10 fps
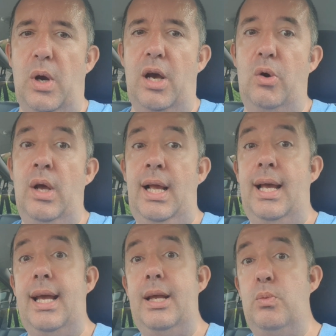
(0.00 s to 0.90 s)
Well,
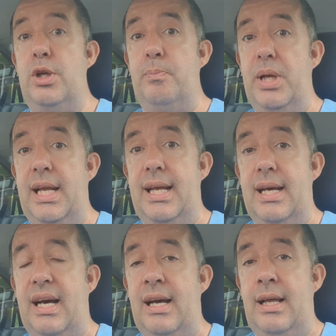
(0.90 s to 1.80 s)
it would
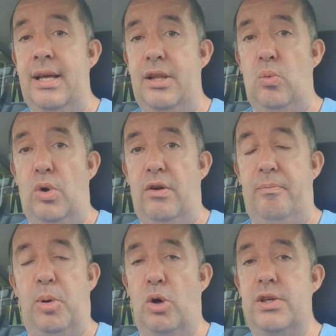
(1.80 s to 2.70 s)
appear that one
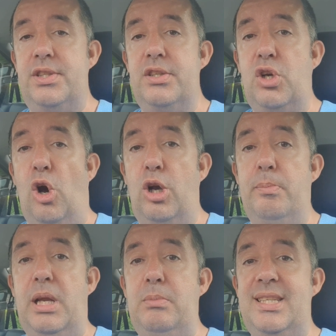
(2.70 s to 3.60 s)
of Boris's
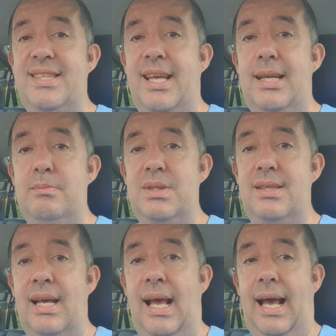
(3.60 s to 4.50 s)
cockamamie
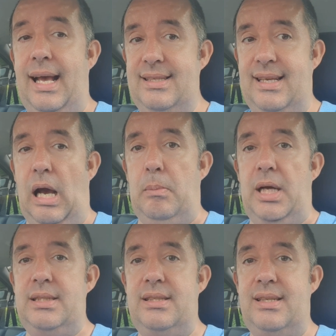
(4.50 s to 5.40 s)
schemes has come
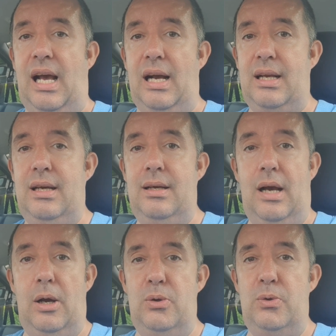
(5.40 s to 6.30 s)
unstuck.
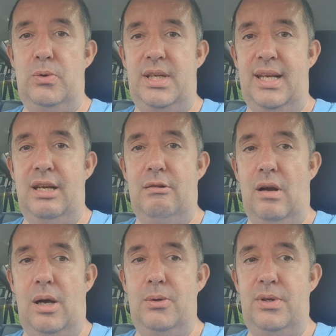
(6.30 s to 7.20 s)
Oh
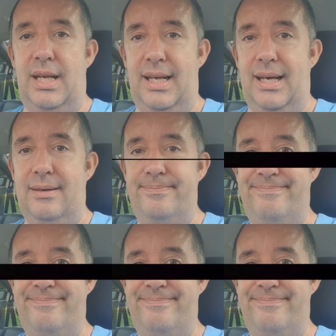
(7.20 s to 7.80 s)
dear, oh dear.